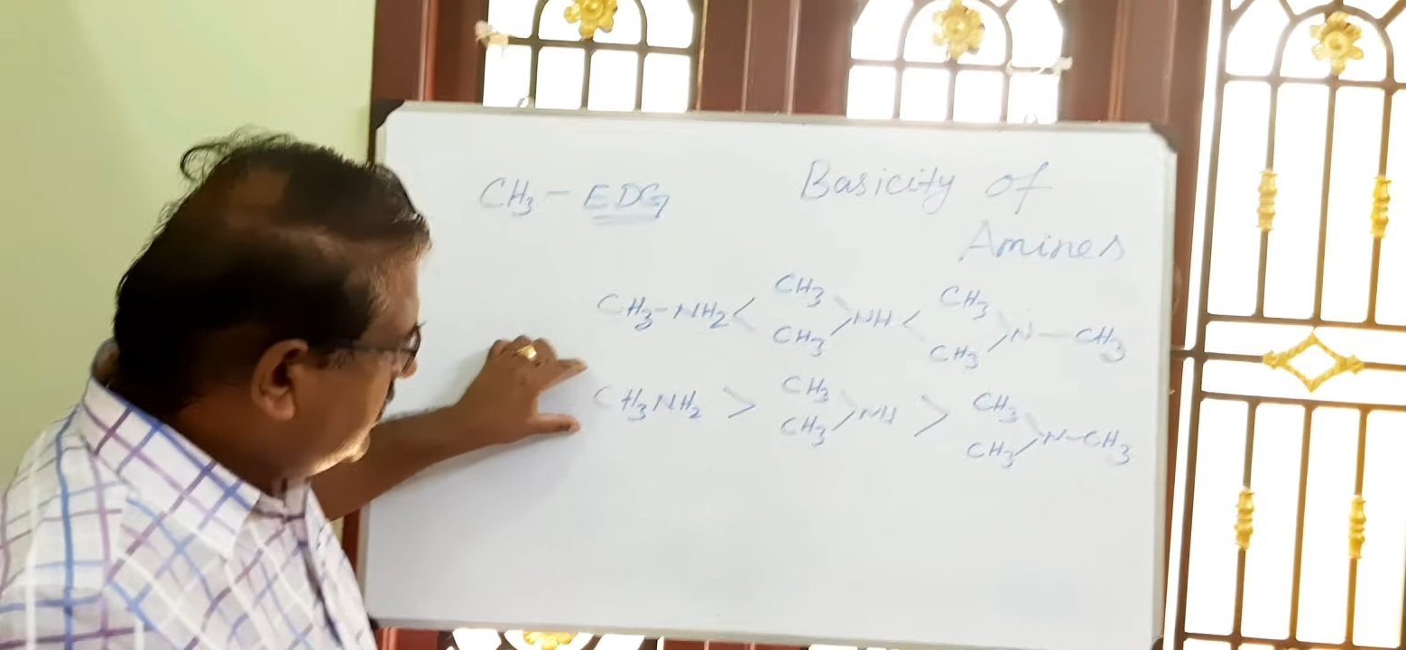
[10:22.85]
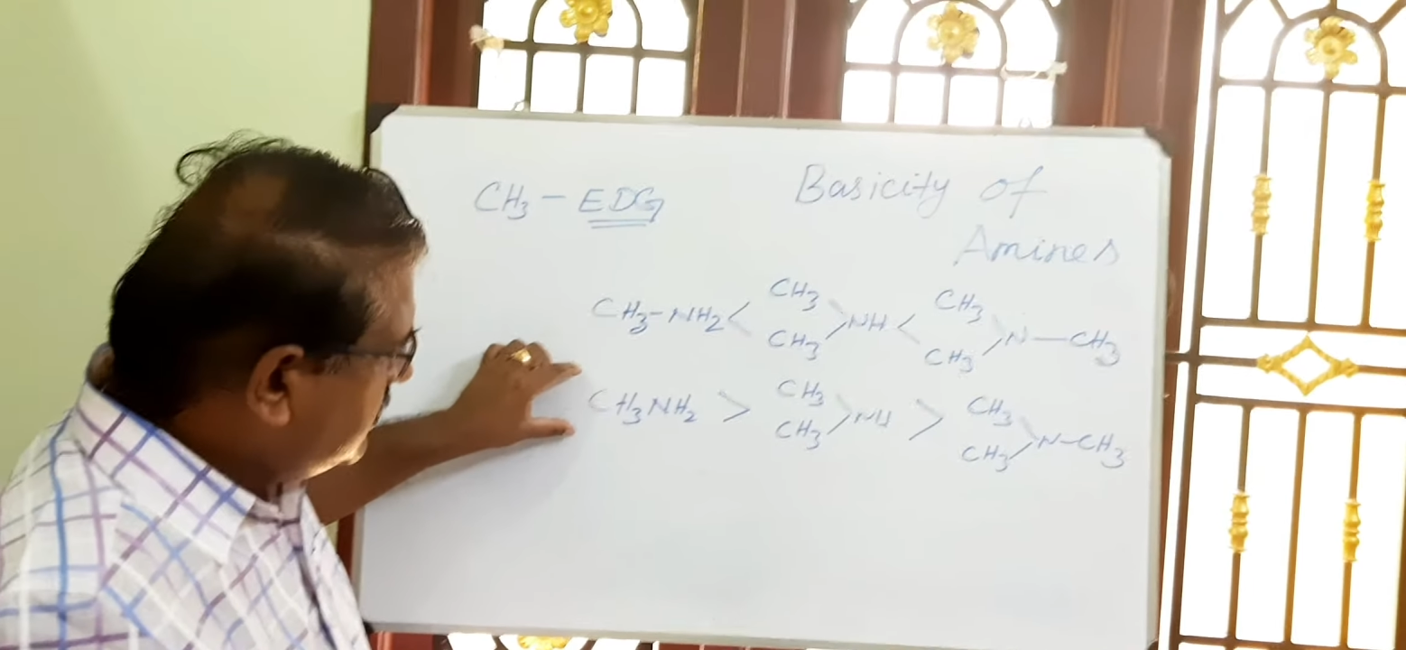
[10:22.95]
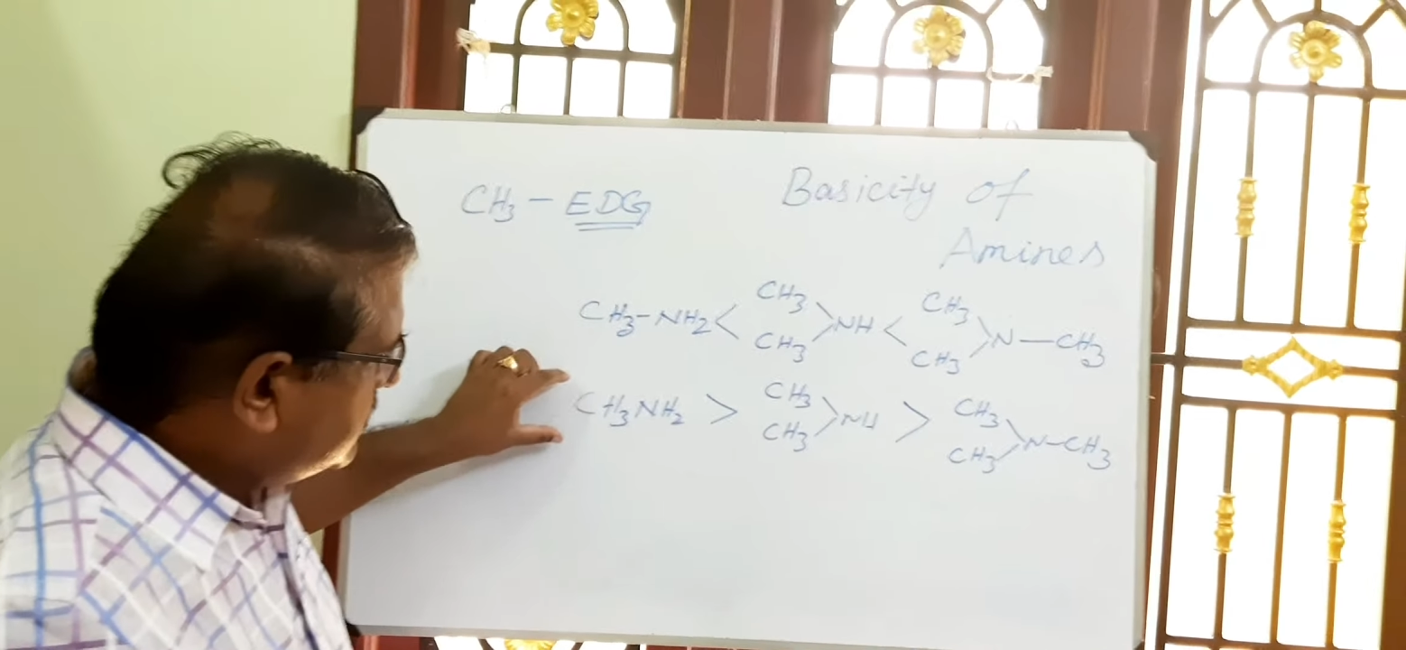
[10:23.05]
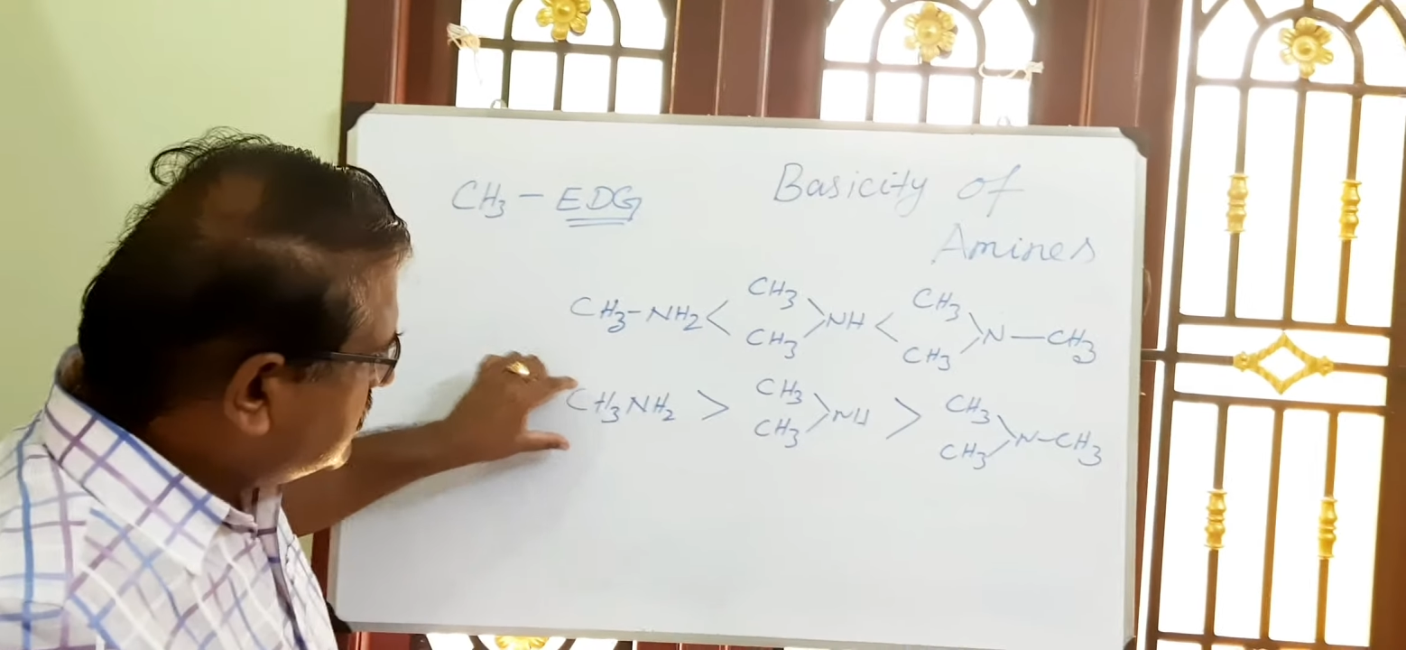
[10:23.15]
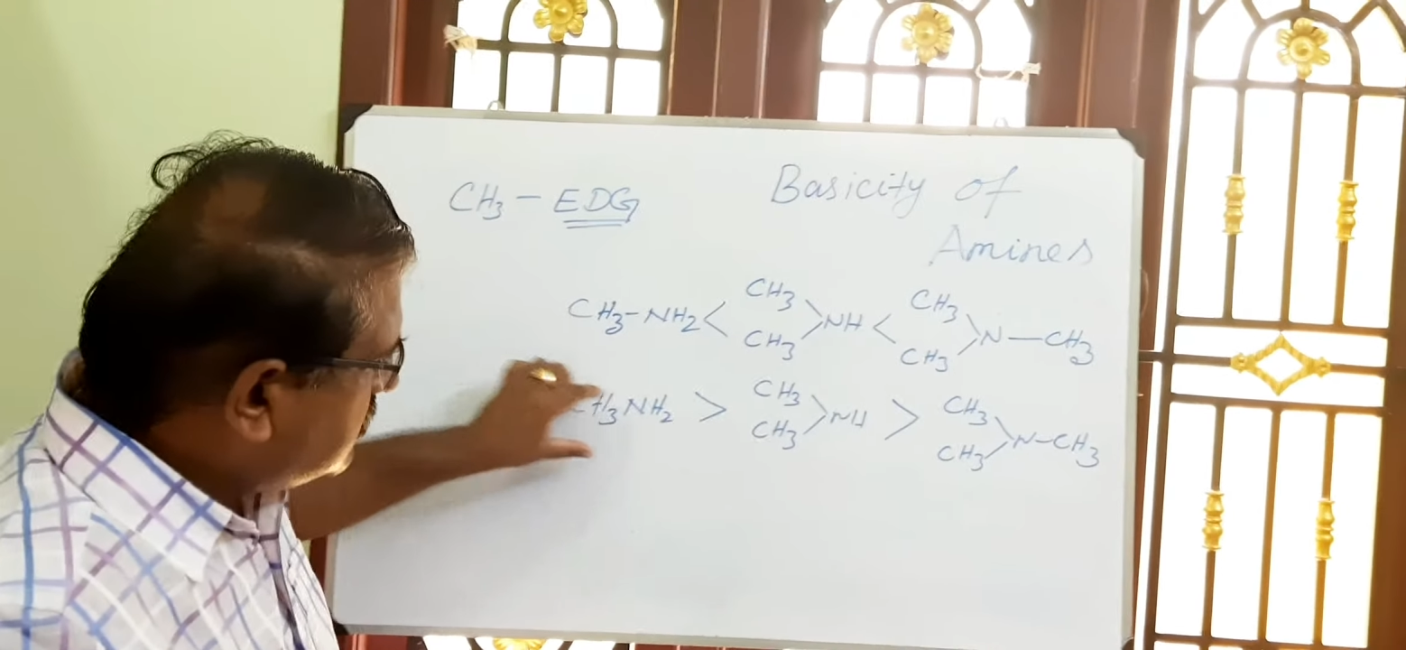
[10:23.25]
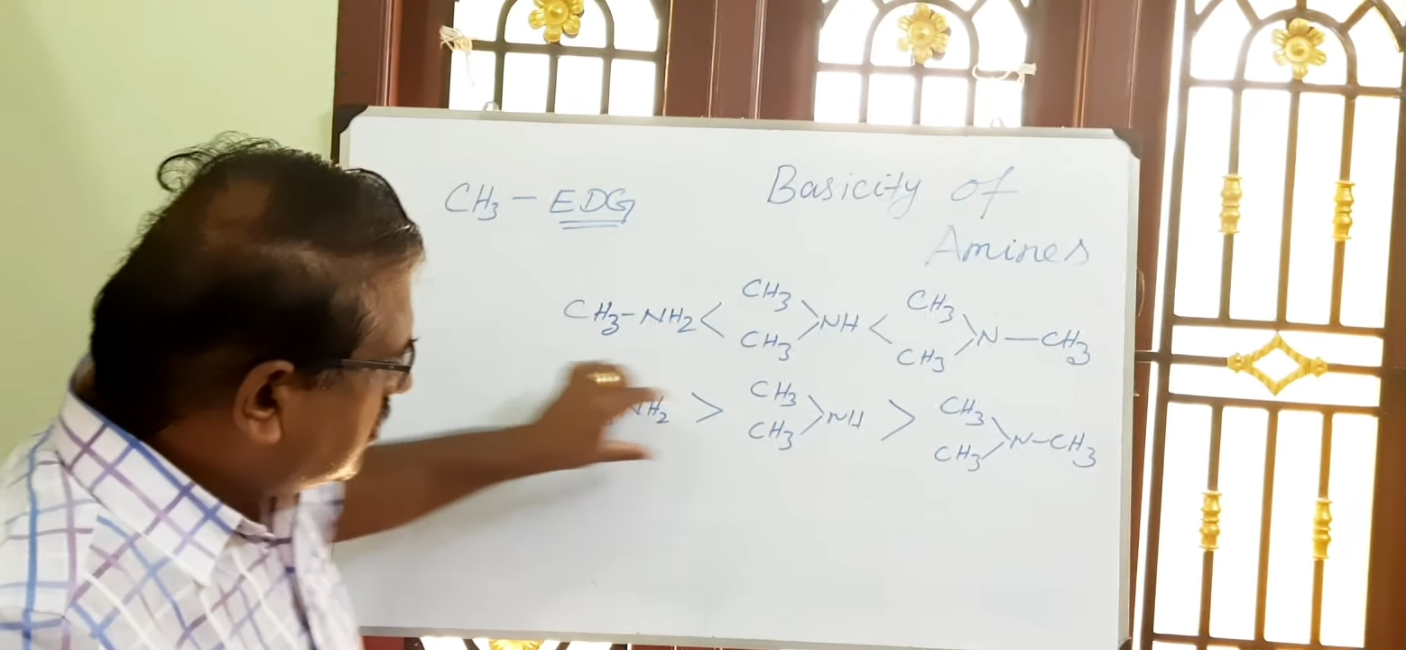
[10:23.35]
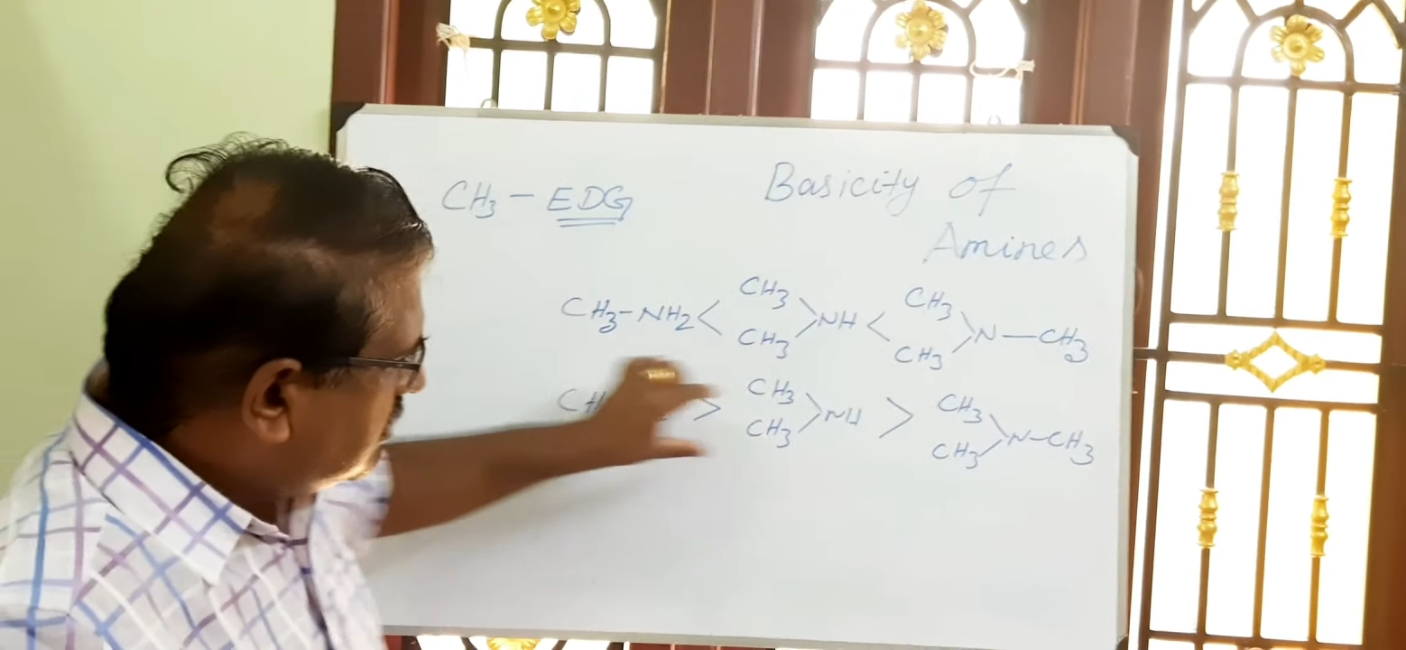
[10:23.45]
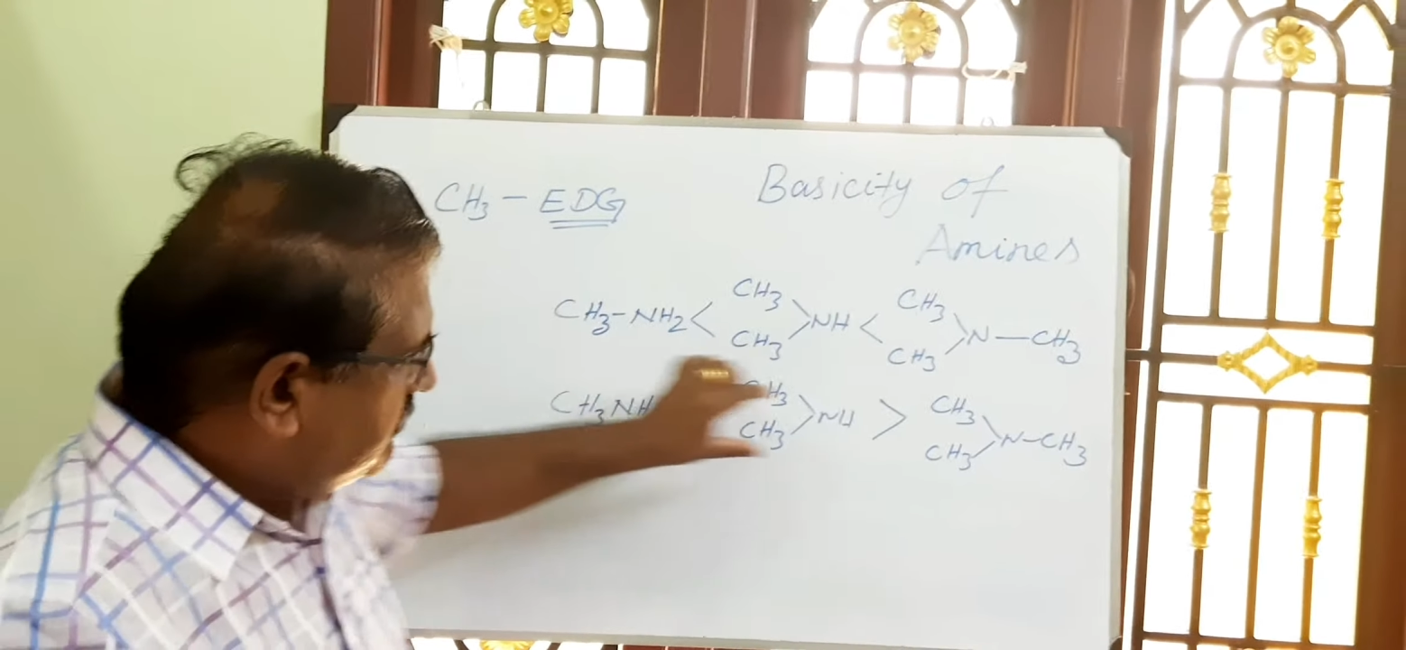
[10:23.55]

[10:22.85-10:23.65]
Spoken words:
this is the order